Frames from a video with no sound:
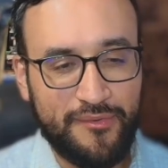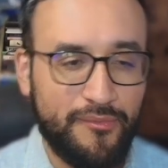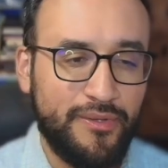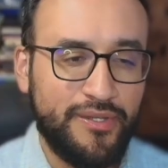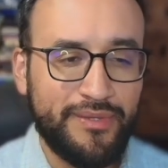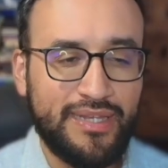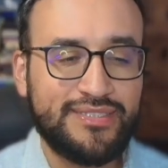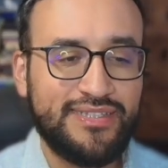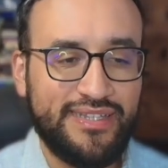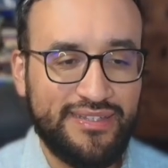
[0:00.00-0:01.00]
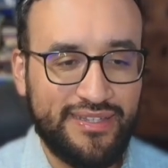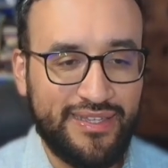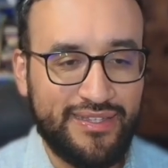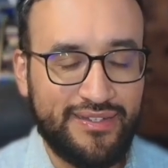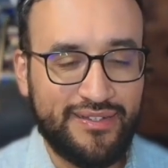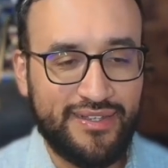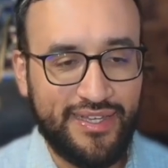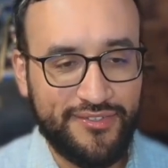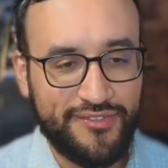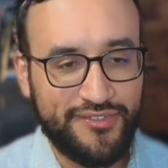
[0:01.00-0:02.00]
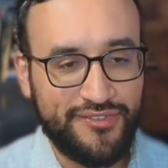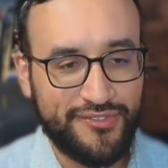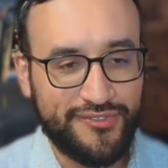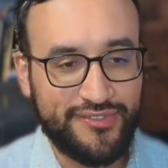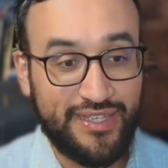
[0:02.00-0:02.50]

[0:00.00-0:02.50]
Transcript: what do we actually need in order to